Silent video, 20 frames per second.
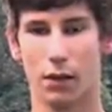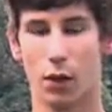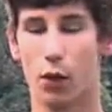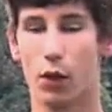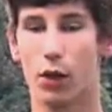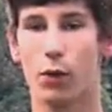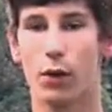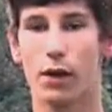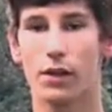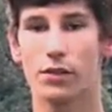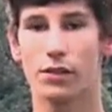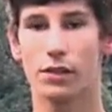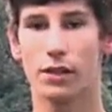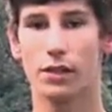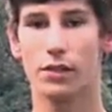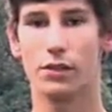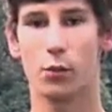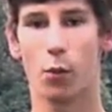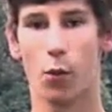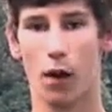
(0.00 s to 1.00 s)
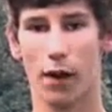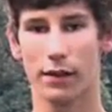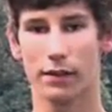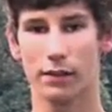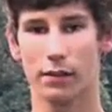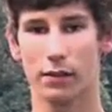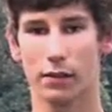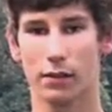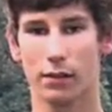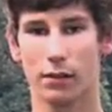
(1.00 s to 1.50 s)
The only question is
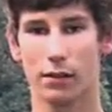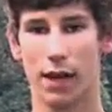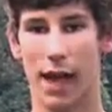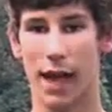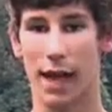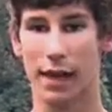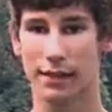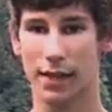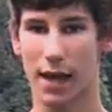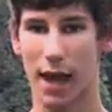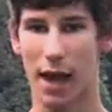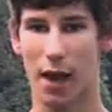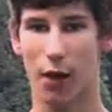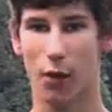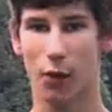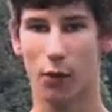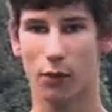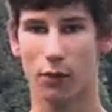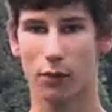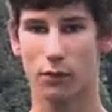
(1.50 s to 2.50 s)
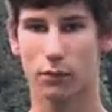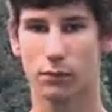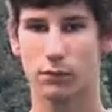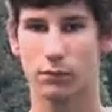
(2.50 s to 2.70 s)
what and how.